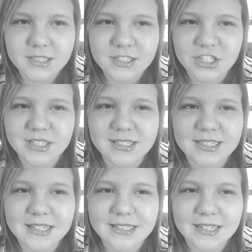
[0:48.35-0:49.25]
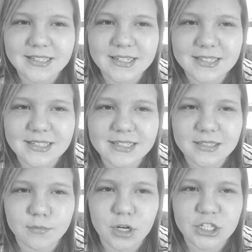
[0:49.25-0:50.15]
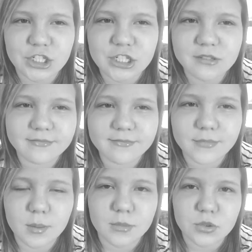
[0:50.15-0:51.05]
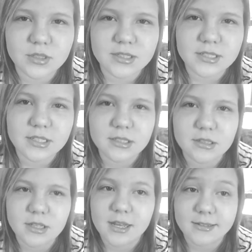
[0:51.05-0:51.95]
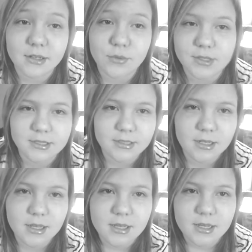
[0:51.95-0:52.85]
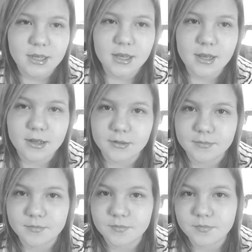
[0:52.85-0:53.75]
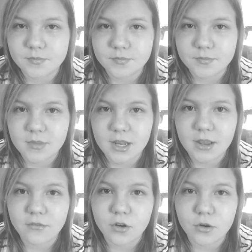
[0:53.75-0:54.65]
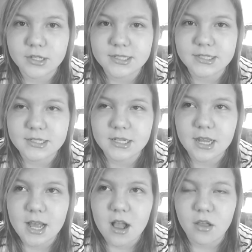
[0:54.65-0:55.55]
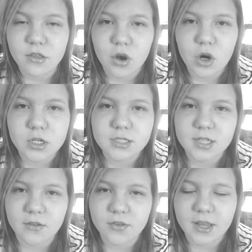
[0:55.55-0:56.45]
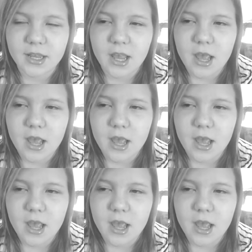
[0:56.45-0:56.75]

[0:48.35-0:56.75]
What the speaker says: Just pressure in between the teeth, as always. I've noticed the hard stuff, like